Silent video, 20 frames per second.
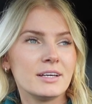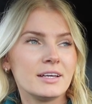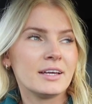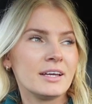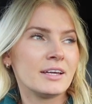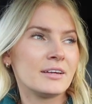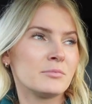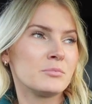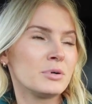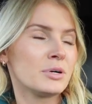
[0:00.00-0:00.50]

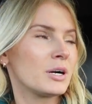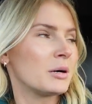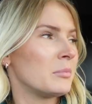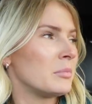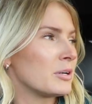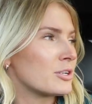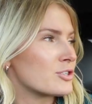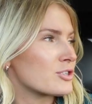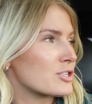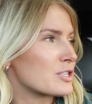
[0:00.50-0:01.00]
and book a
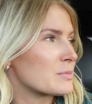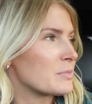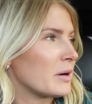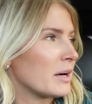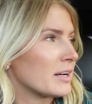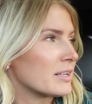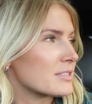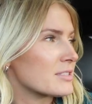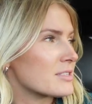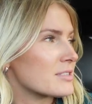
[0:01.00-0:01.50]
bunch of
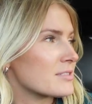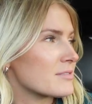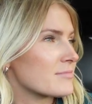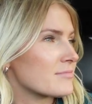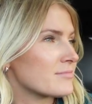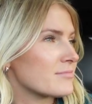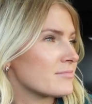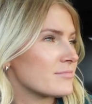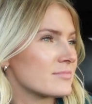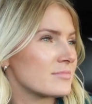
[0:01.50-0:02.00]
spots
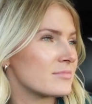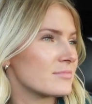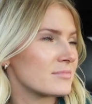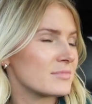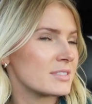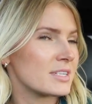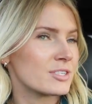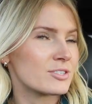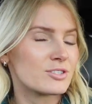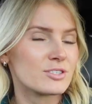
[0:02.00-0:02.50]

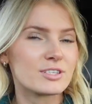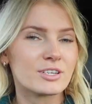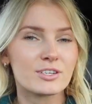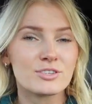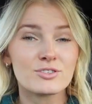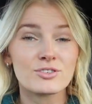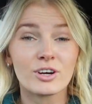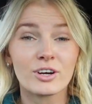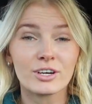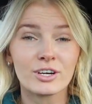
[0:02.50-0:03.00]
and just like
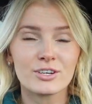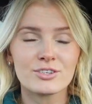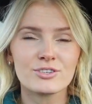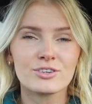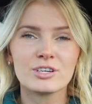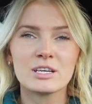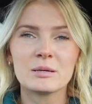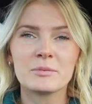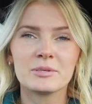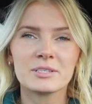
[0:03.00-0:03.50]
start our
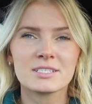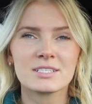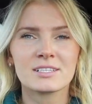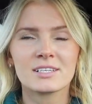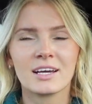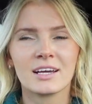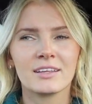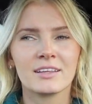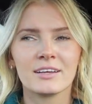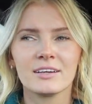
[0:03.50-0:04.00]
journey. But this is
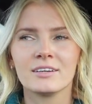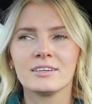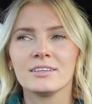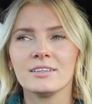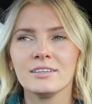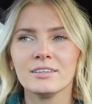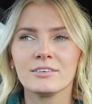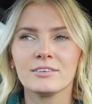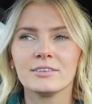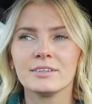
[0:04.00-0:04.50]
kind of like a
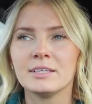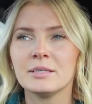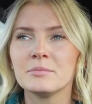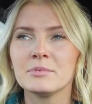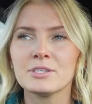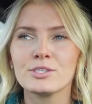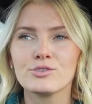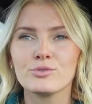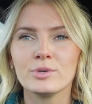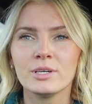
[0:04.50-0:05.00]
little in
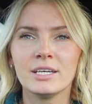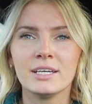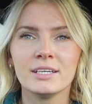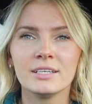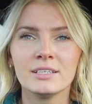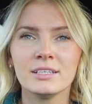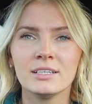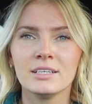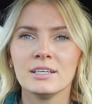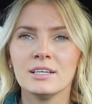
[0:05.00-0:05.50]

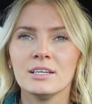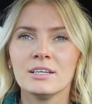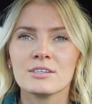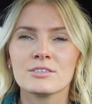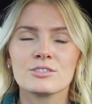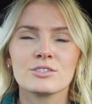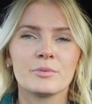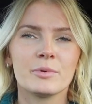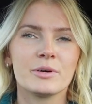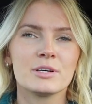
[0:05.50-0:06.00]
between.
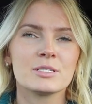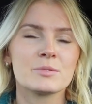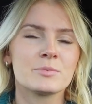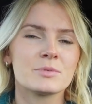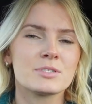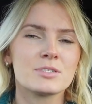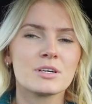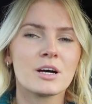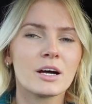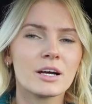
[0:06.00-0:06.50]
So my
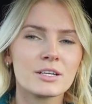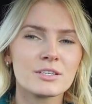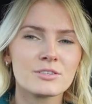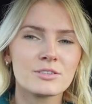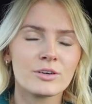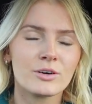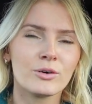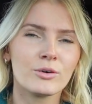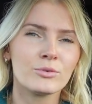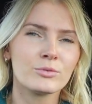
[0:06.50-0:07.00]
husband's talking to
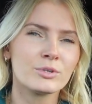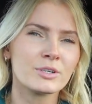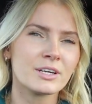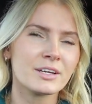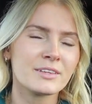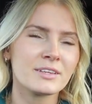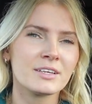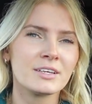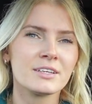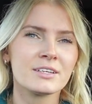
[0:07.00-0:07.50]
the owner, I
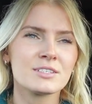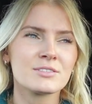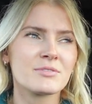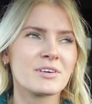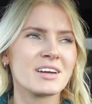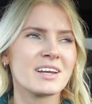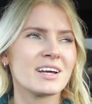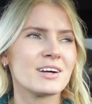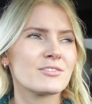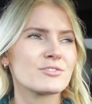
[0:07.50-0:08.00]
think it is
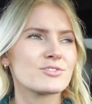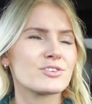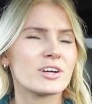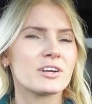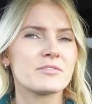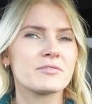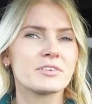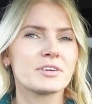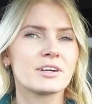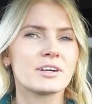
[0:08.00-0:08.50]
right now, and
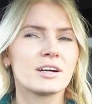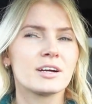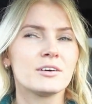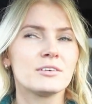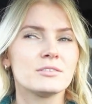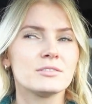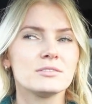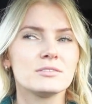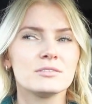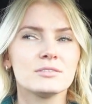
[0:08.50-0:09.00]
trying to figure
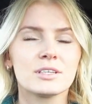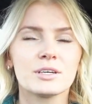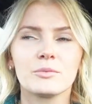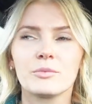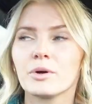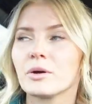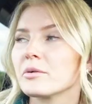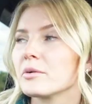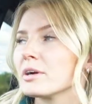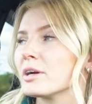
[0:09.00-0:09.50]
out like
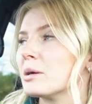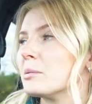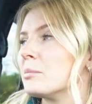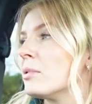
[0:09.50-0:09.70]
where we're gonna